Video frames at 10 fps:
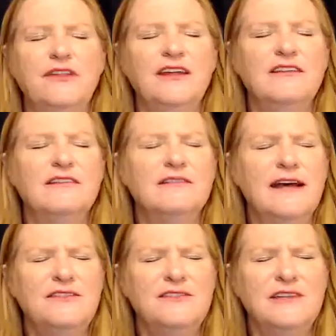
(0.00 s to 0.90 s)
of the
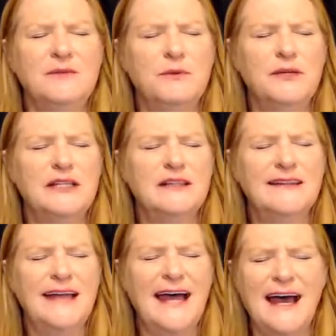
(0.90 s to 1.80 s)
last time that we
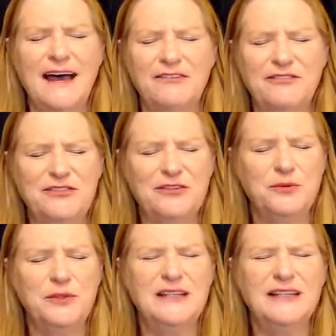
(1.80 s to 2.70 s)
laughed.
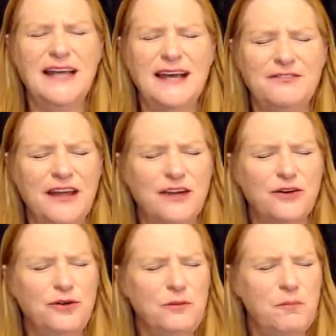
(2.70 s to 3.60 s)
We laughed, that
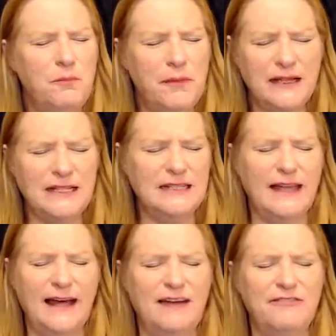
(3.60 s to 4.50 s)
good belly
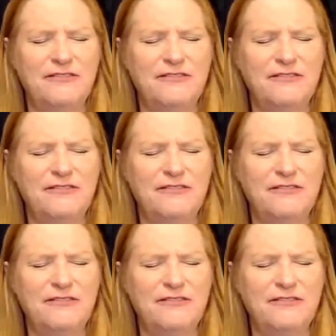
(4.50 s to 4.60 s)
laugh